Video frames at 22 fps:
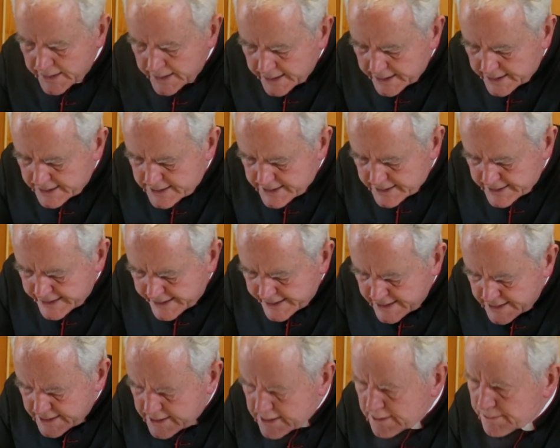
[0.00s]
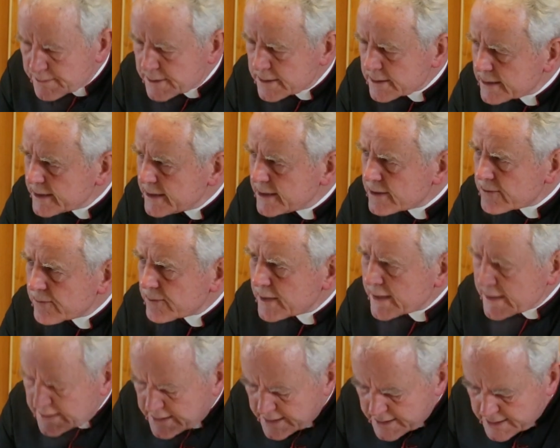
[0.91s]
He's intimate, he's
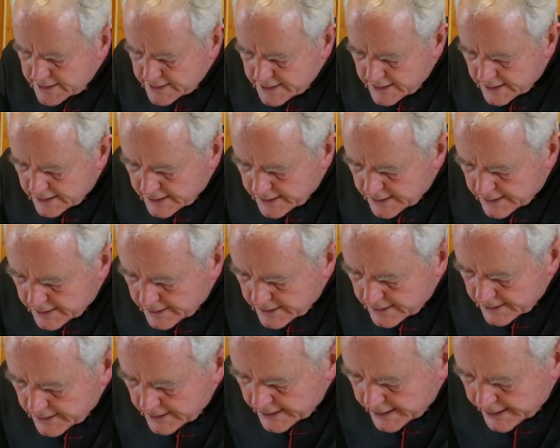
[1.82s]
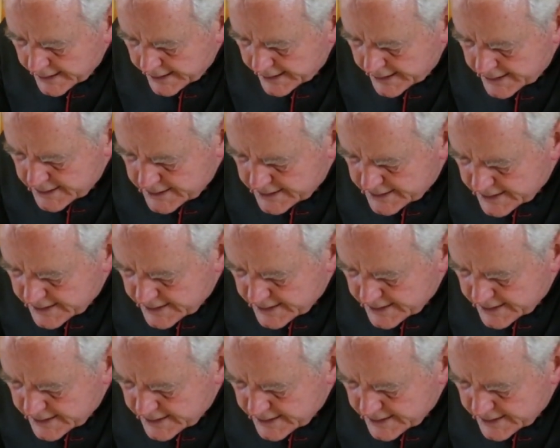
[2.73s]
right inside, he's